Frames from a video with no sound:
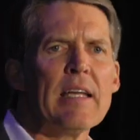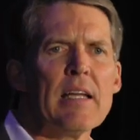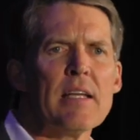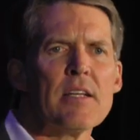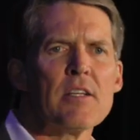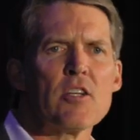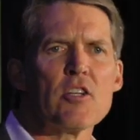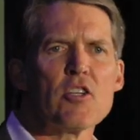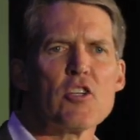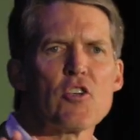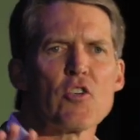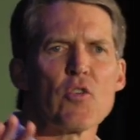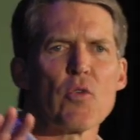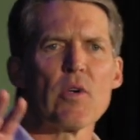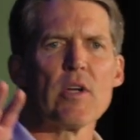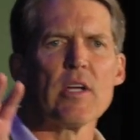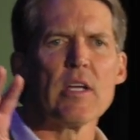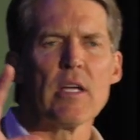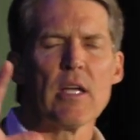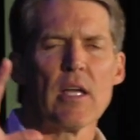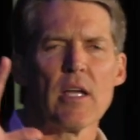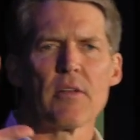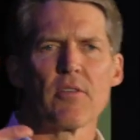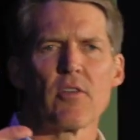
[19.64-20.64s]

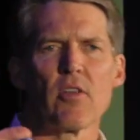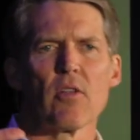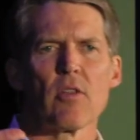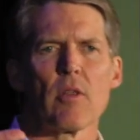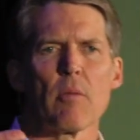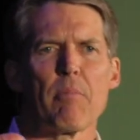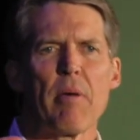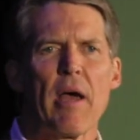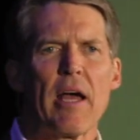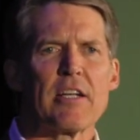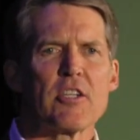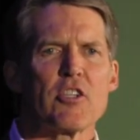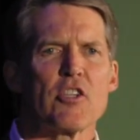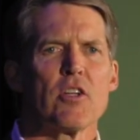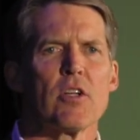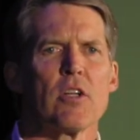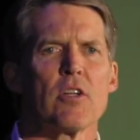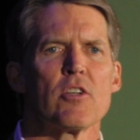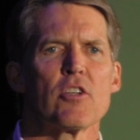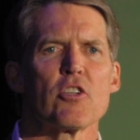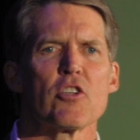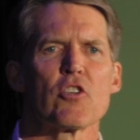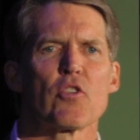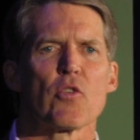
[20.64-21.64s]
industry, into the pension
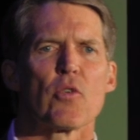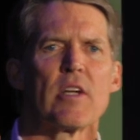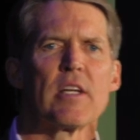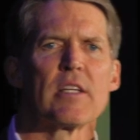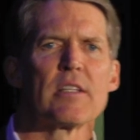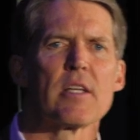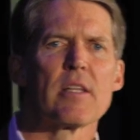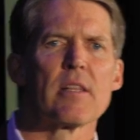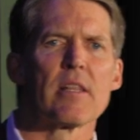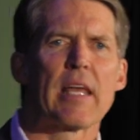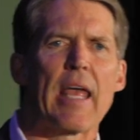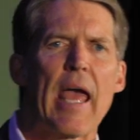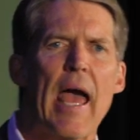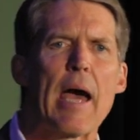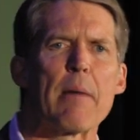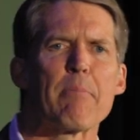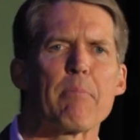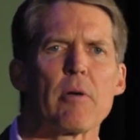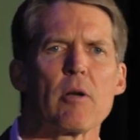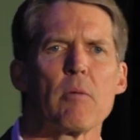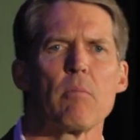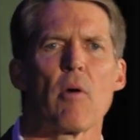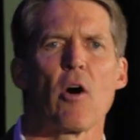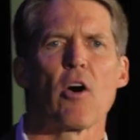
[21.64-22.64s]
industry, into the
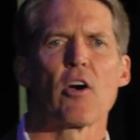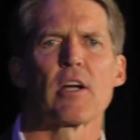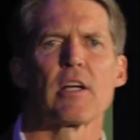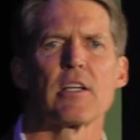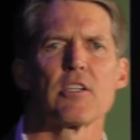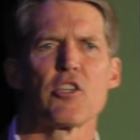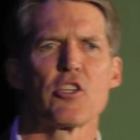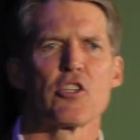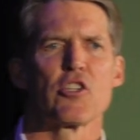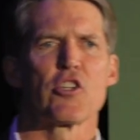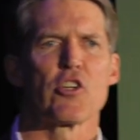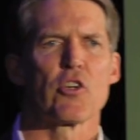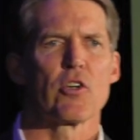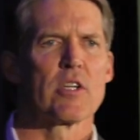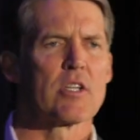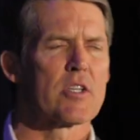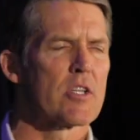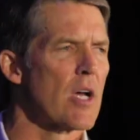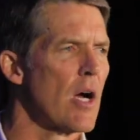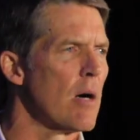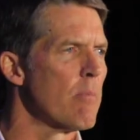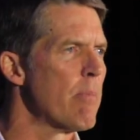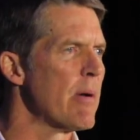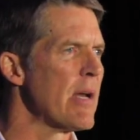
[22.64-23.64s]
capital markets, insurance
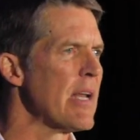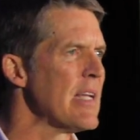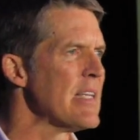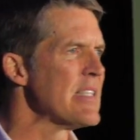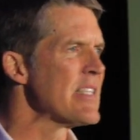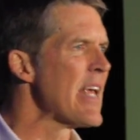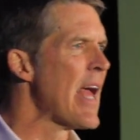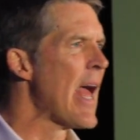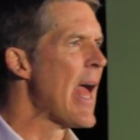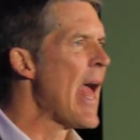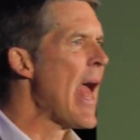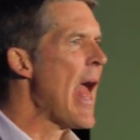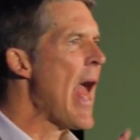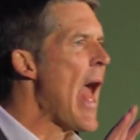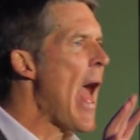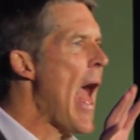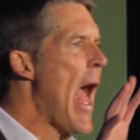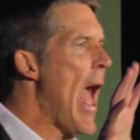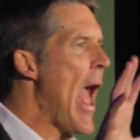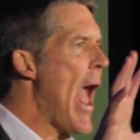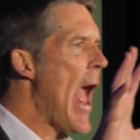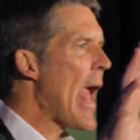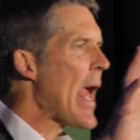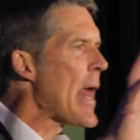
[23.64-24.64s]
companies,
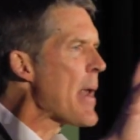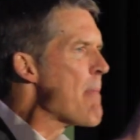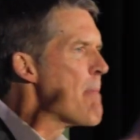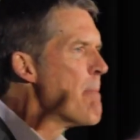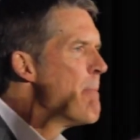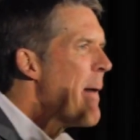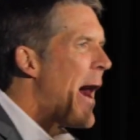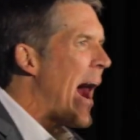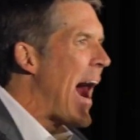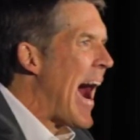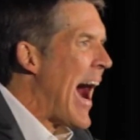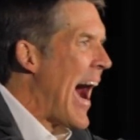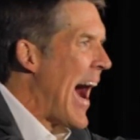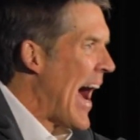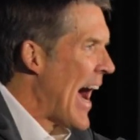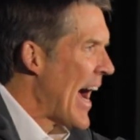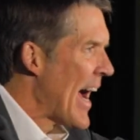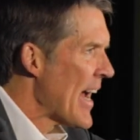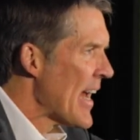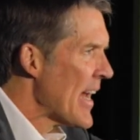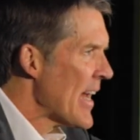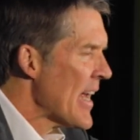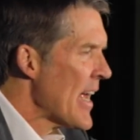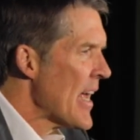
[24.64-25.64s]
and
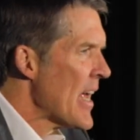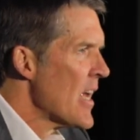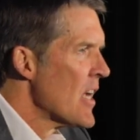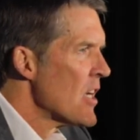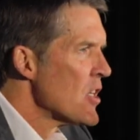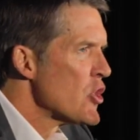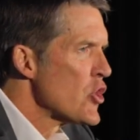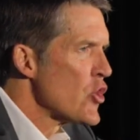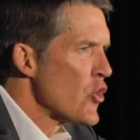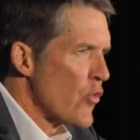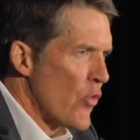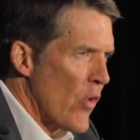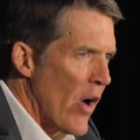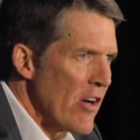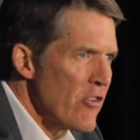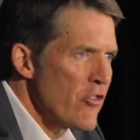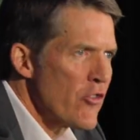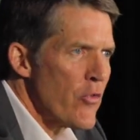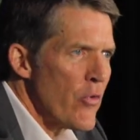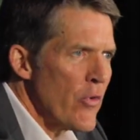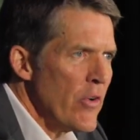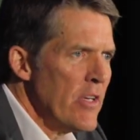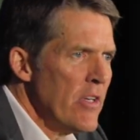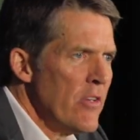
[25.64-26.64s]
buy
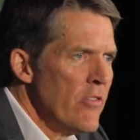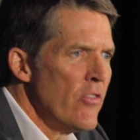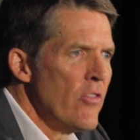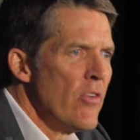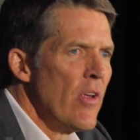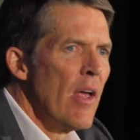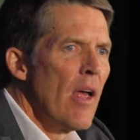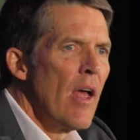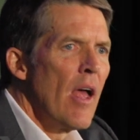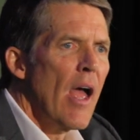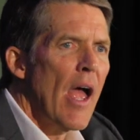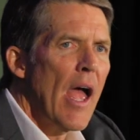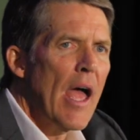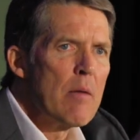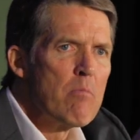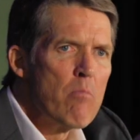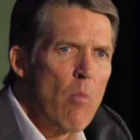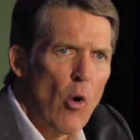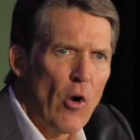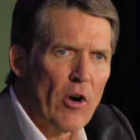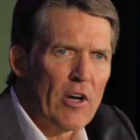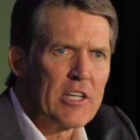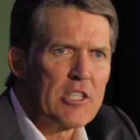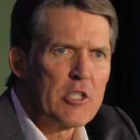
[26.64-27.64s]
treasuries and
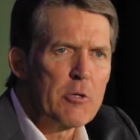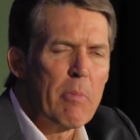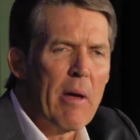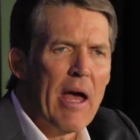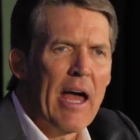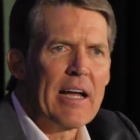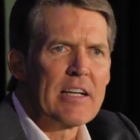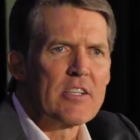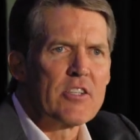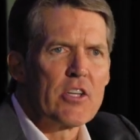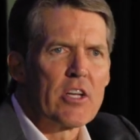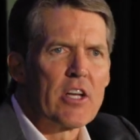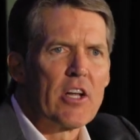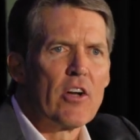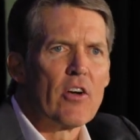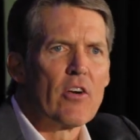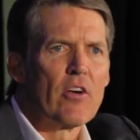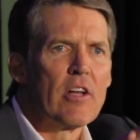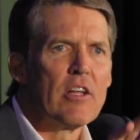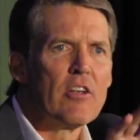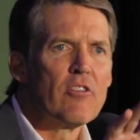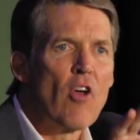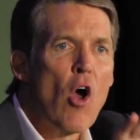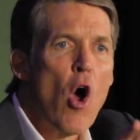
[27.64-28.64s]
mortgage-backed
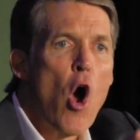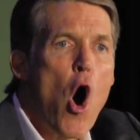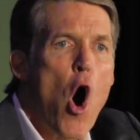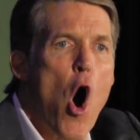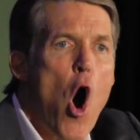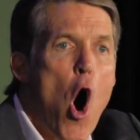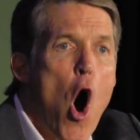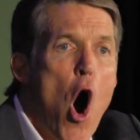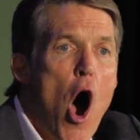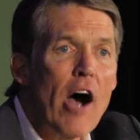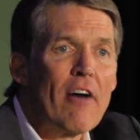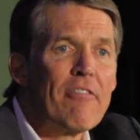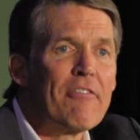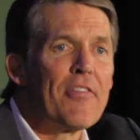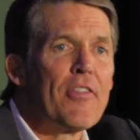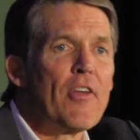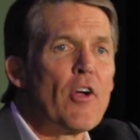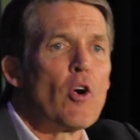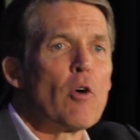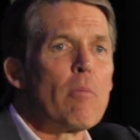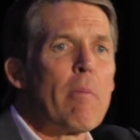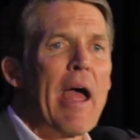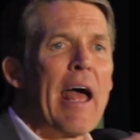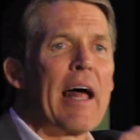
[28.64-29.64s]
securities off
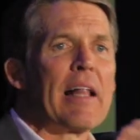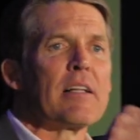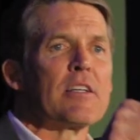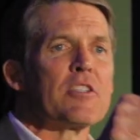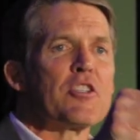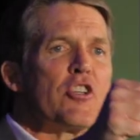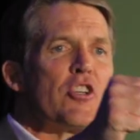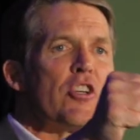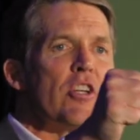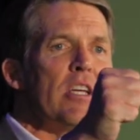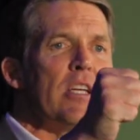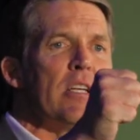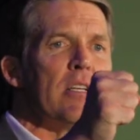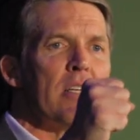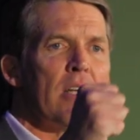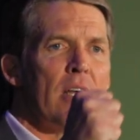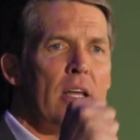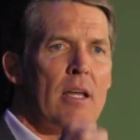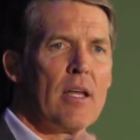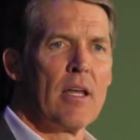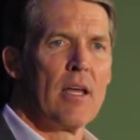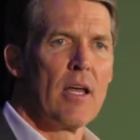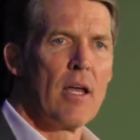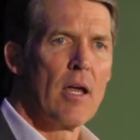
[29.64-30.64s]
their balance sheet,
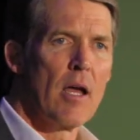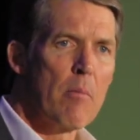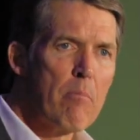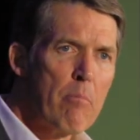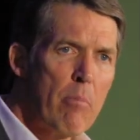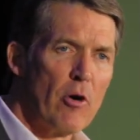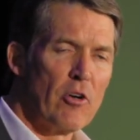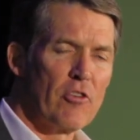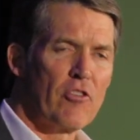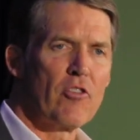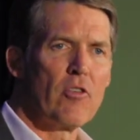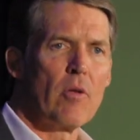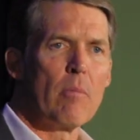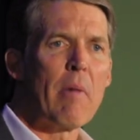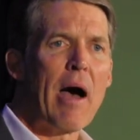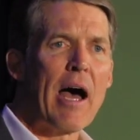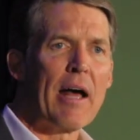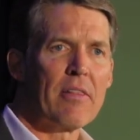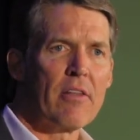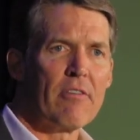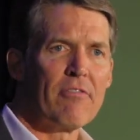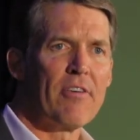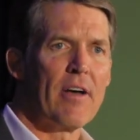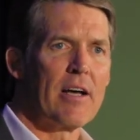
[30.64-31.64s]
puts them
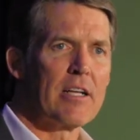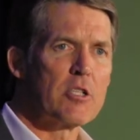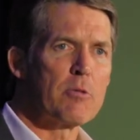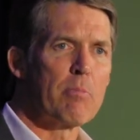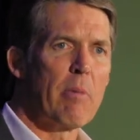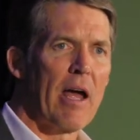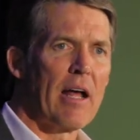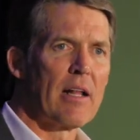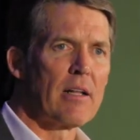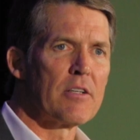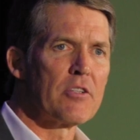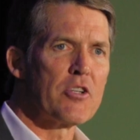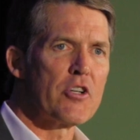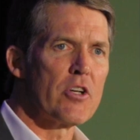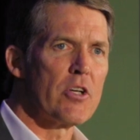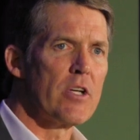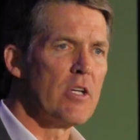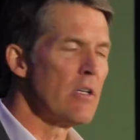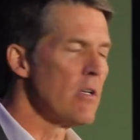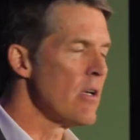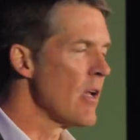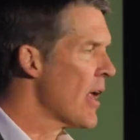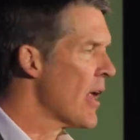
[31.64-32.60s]
on the Fed's balance sheet,